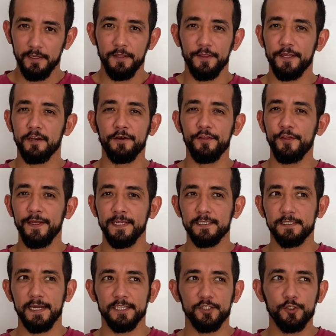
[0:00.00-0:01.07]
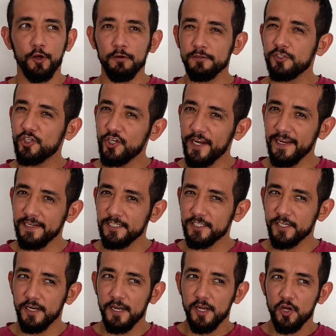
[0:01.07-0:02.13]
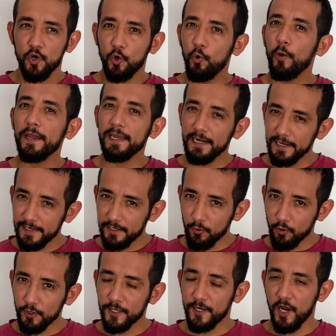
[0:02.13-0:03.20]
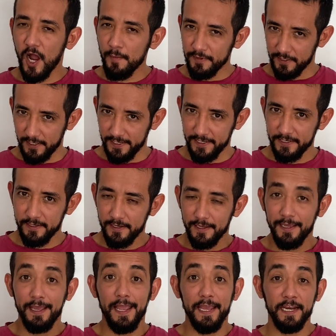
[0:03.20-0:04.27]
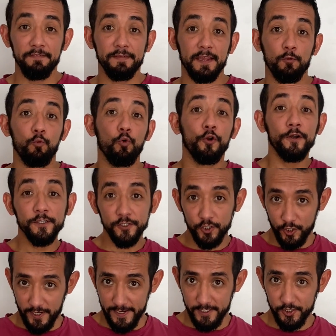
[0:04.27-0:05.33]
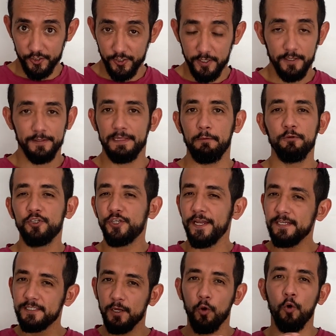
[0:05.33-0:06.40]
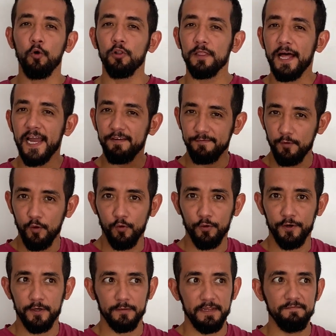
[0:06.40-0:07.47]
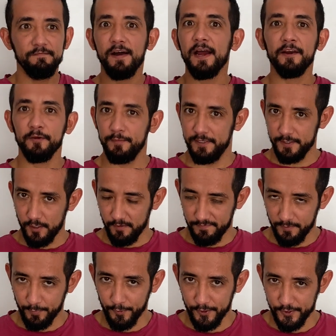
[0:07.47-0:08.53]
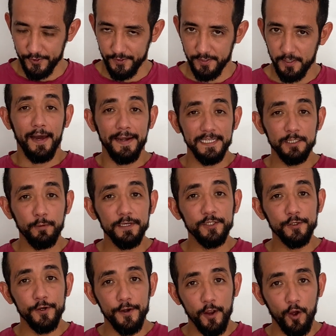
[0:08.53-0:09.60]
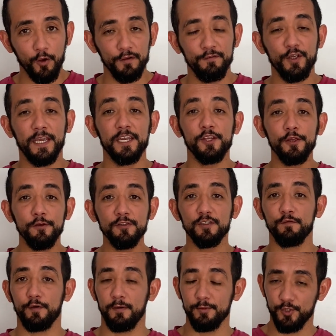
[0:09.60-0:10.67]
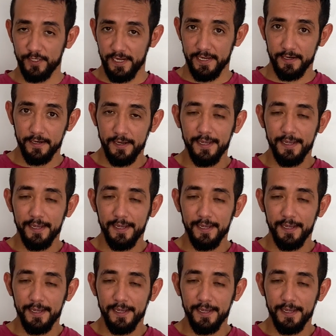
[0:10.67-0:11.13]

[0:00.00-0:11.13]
They are things that don't change quickly or commonly, and if they were to change, they would change the whole life or environment of the person. An easy way to know if you can use the verb ser